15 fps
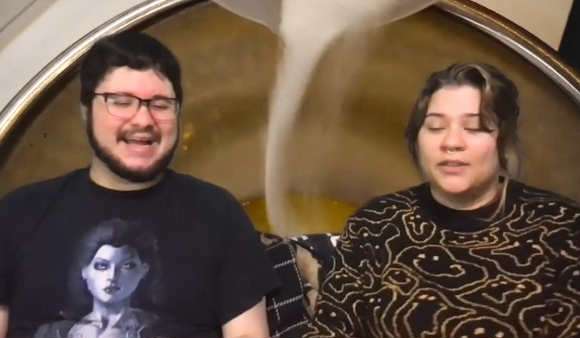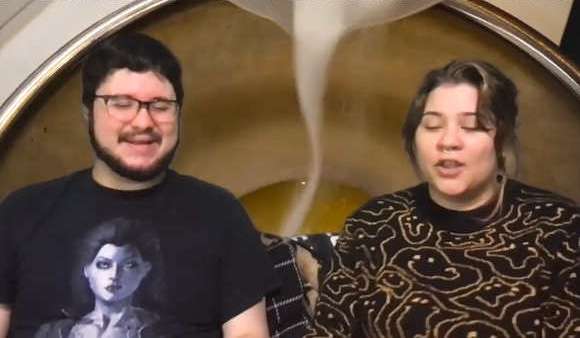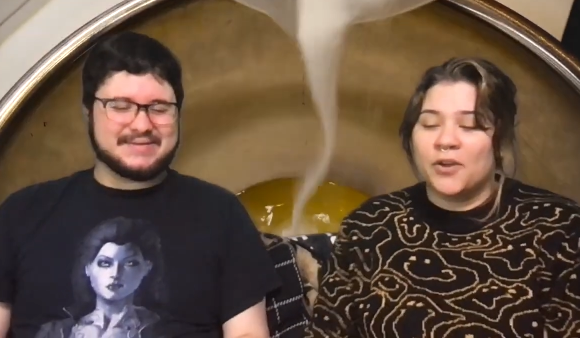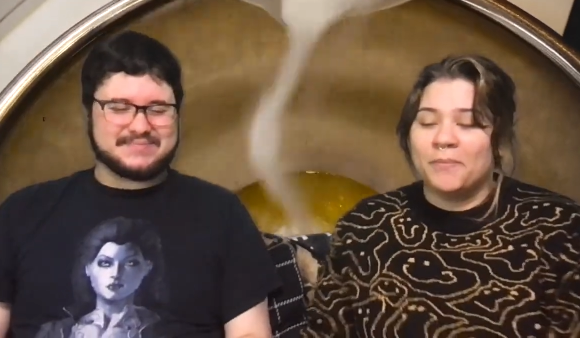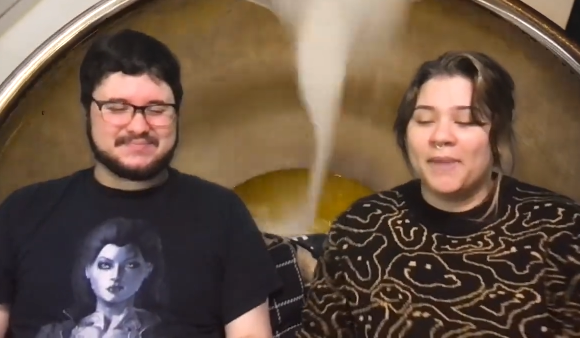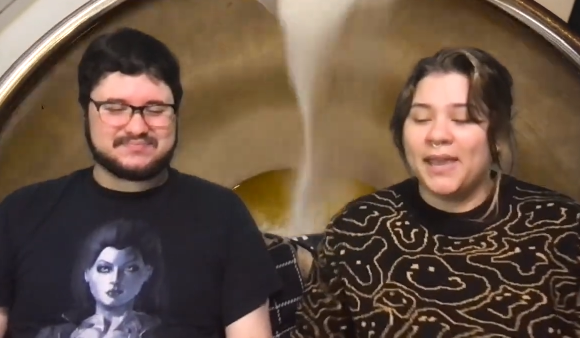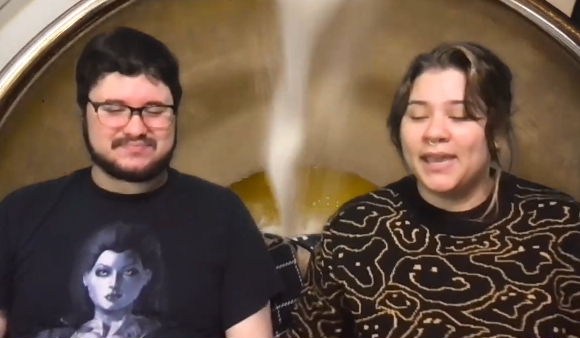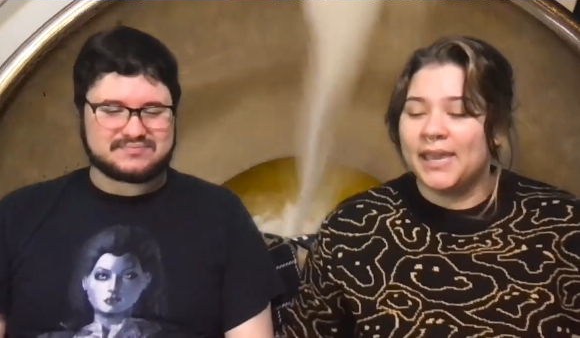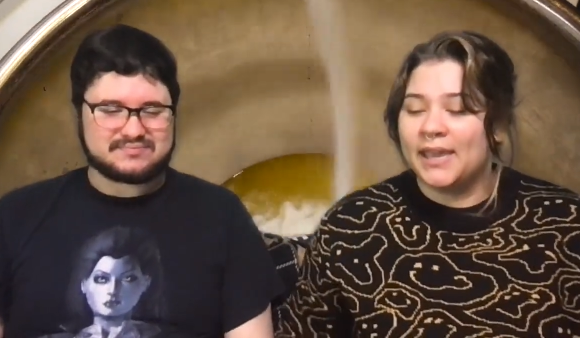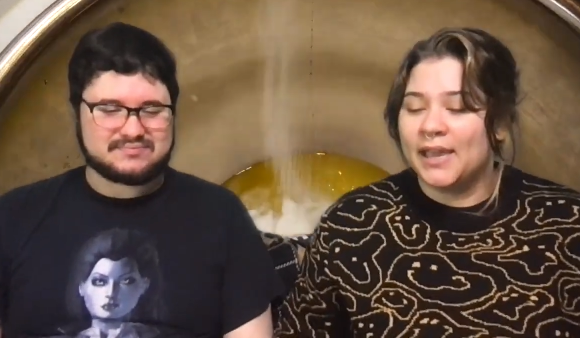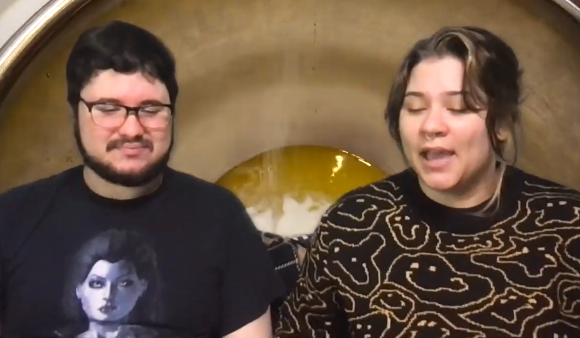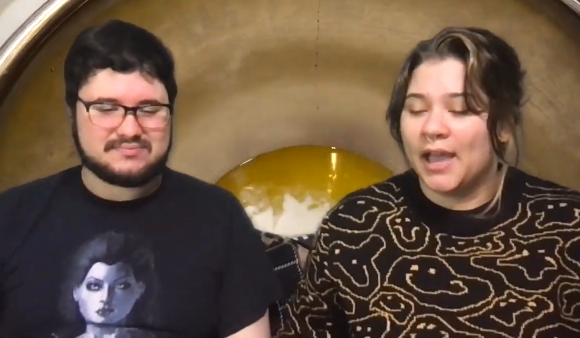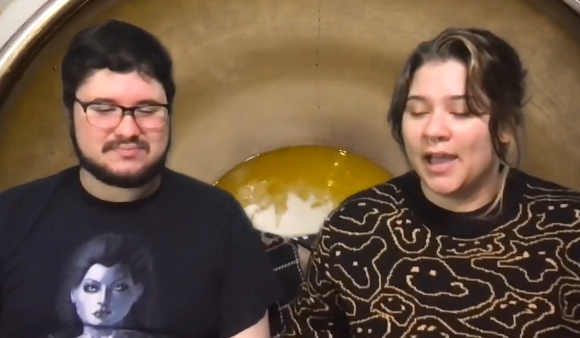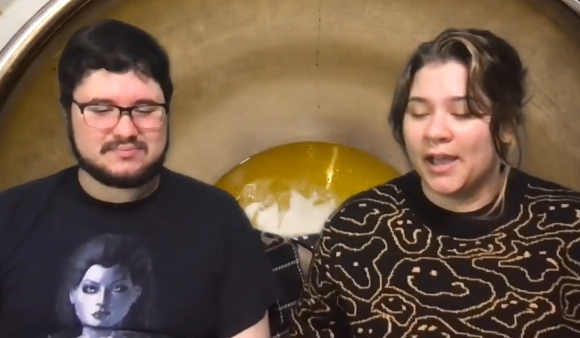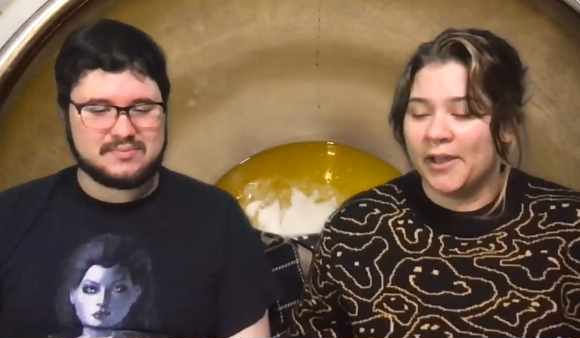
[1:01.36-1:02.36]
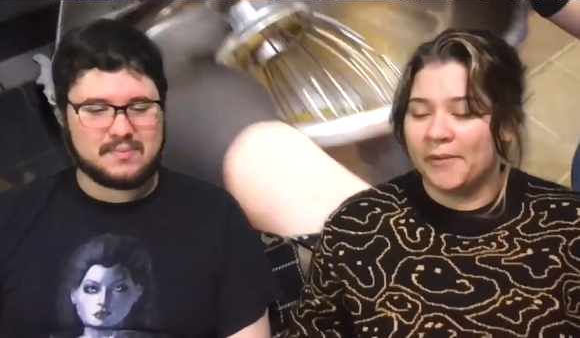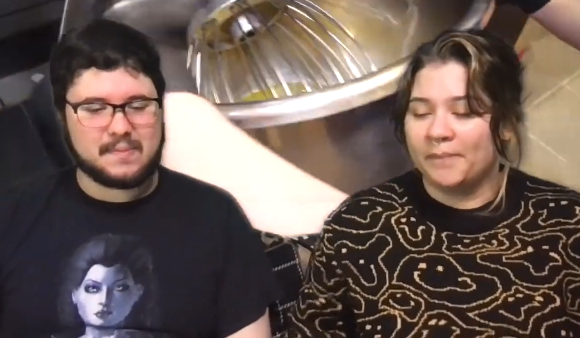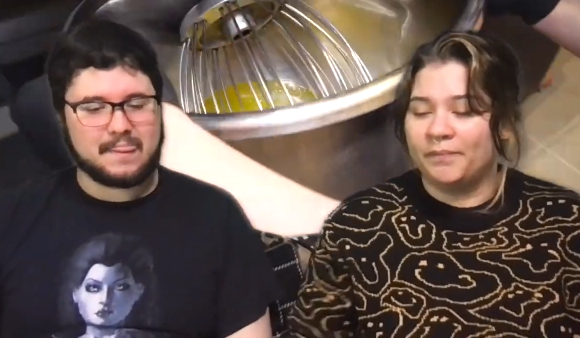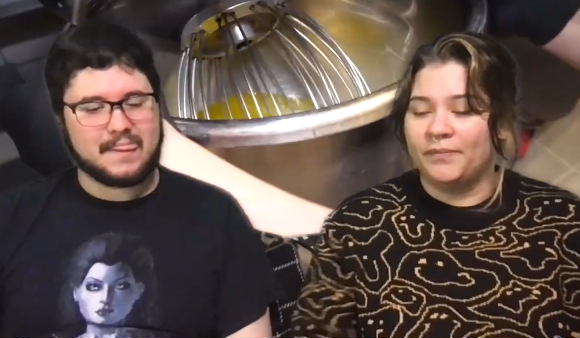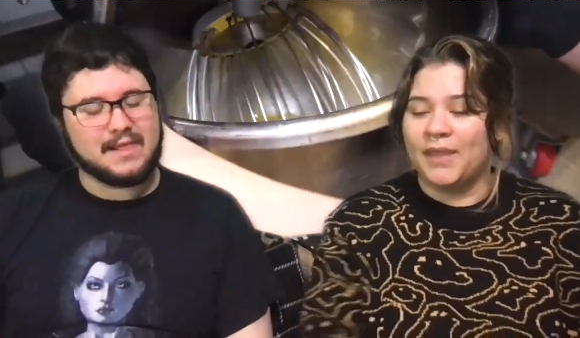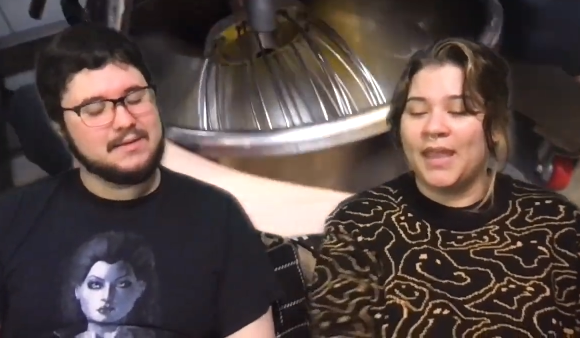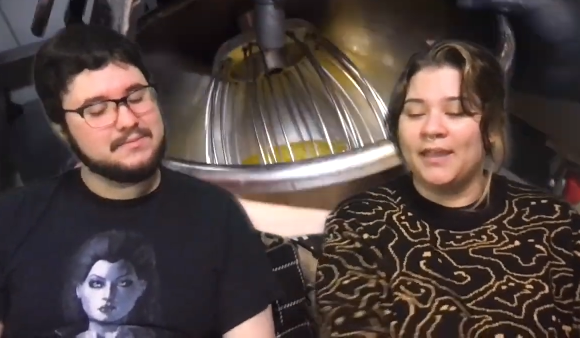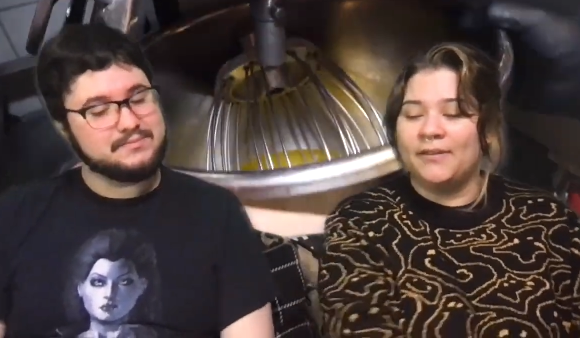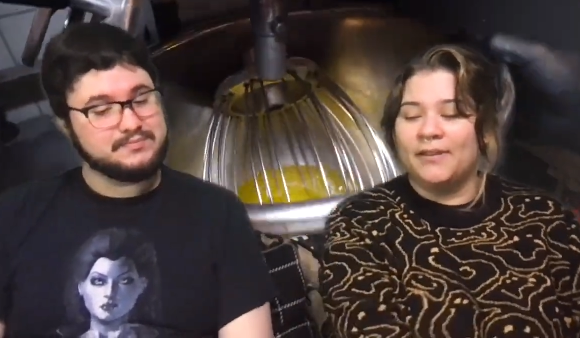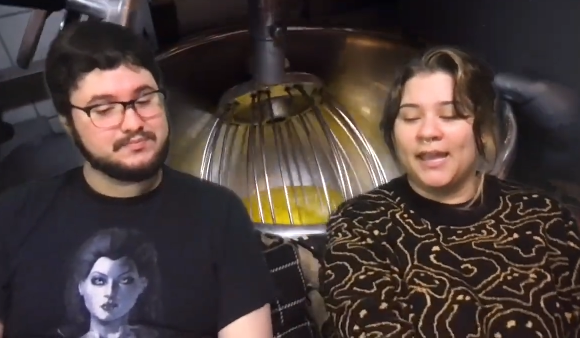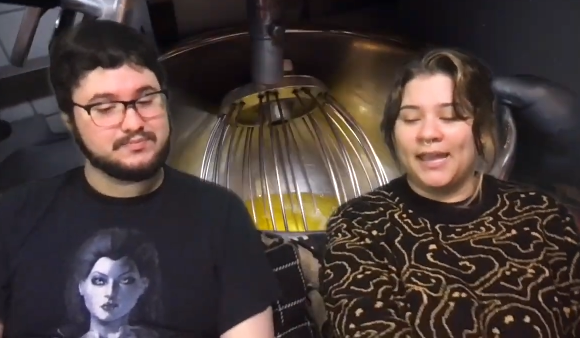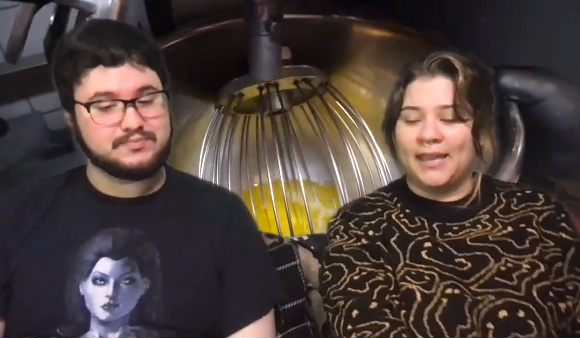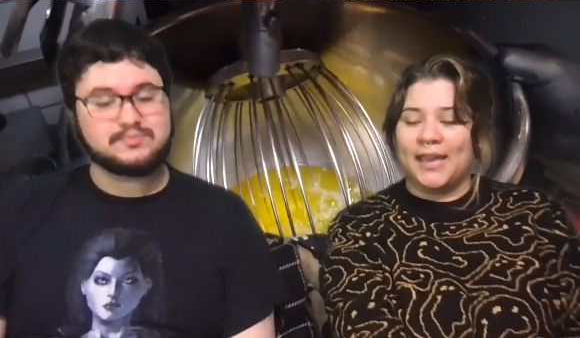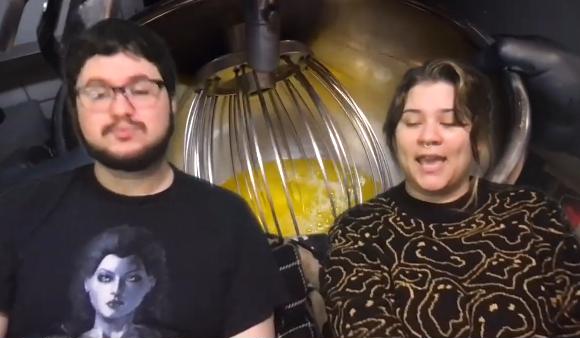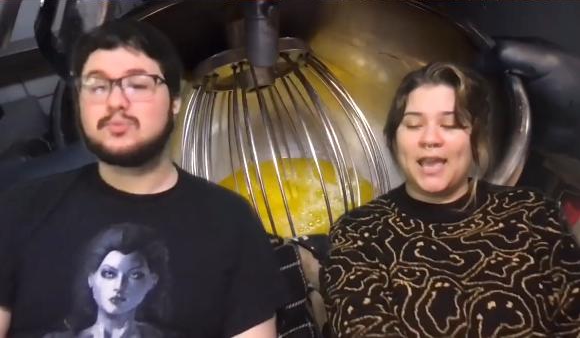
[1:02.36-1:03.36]
Speaker 1: They're making um it
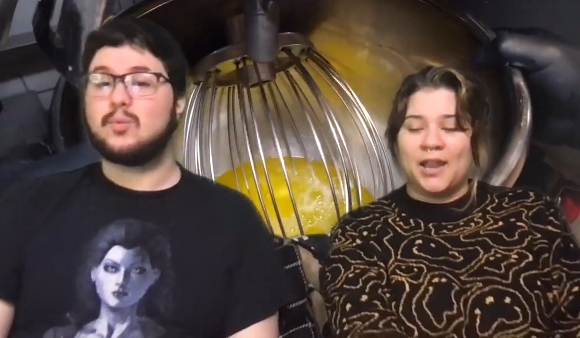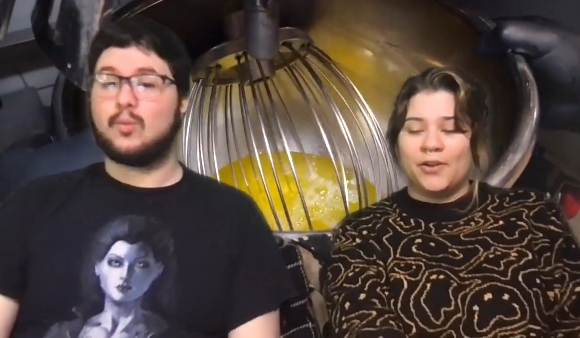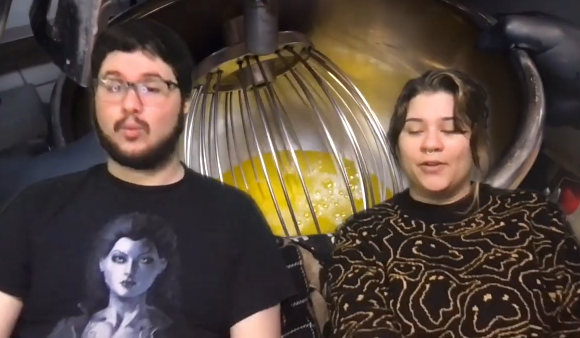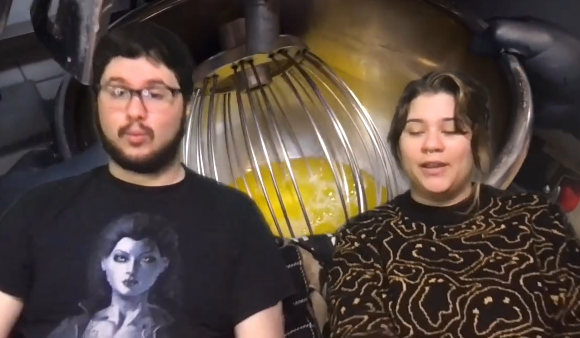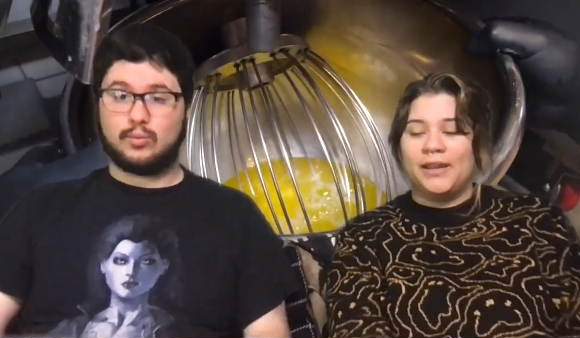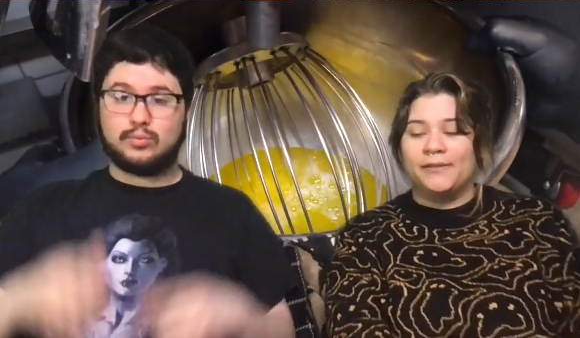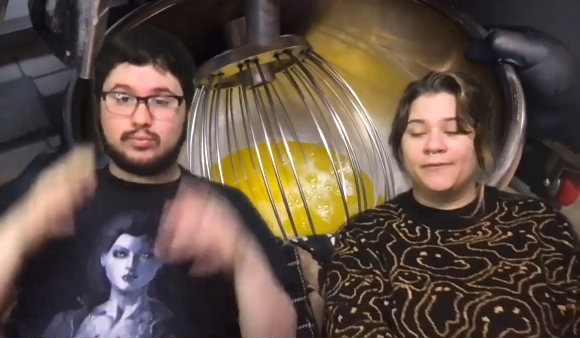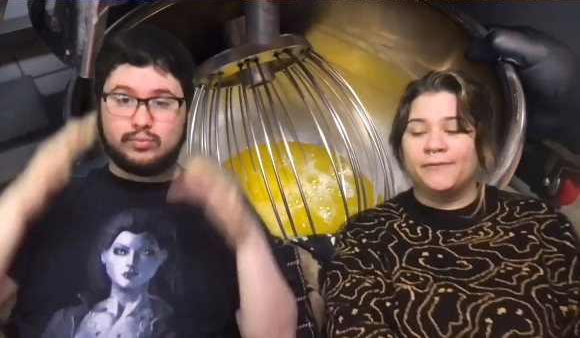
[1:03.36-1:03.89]
like airy and